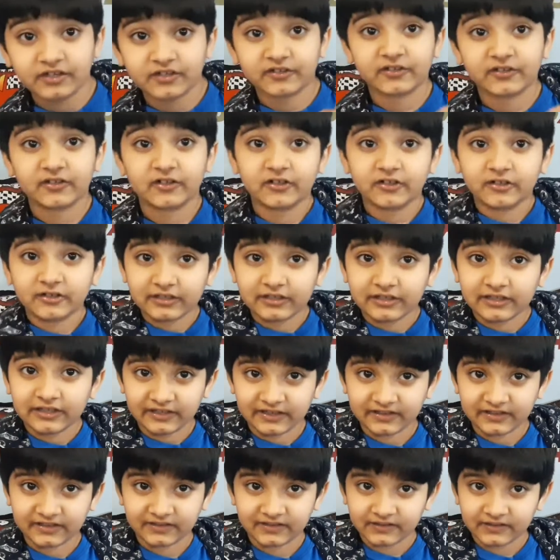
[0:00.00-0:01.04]
to insert
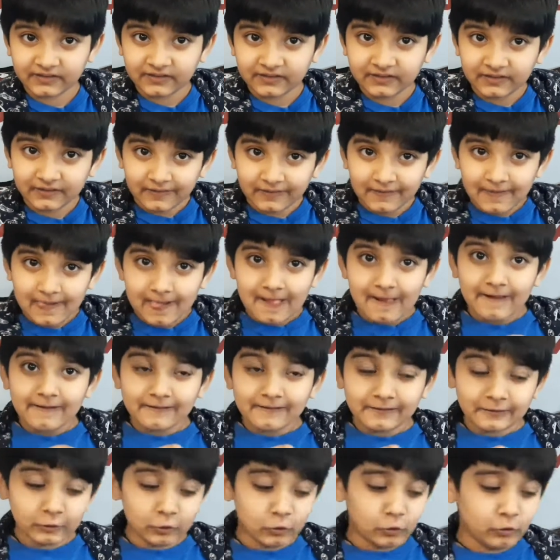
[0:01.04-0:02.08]
these.
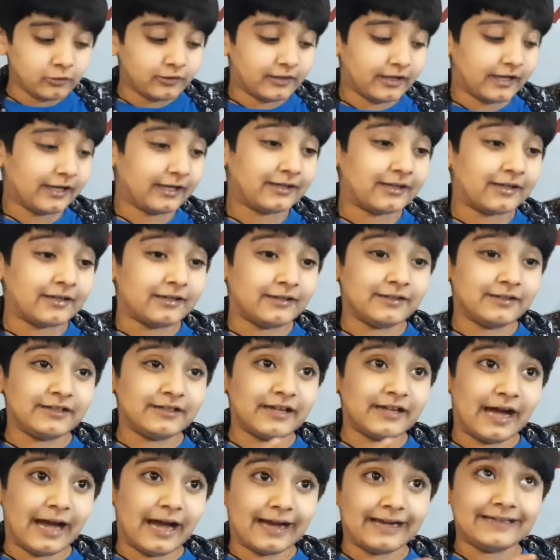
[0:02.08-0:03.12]
You'll get
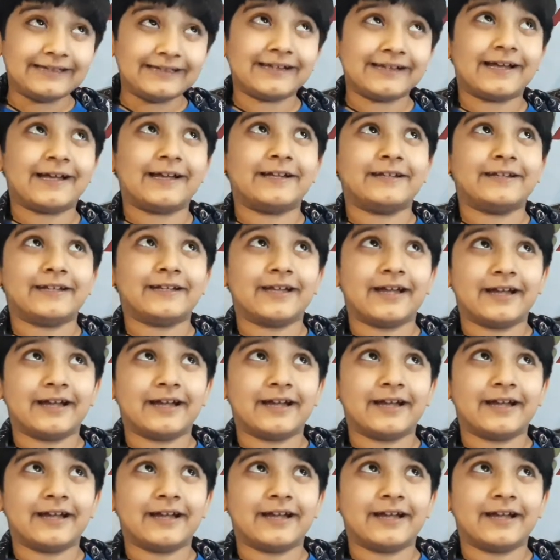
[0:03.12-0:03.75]
9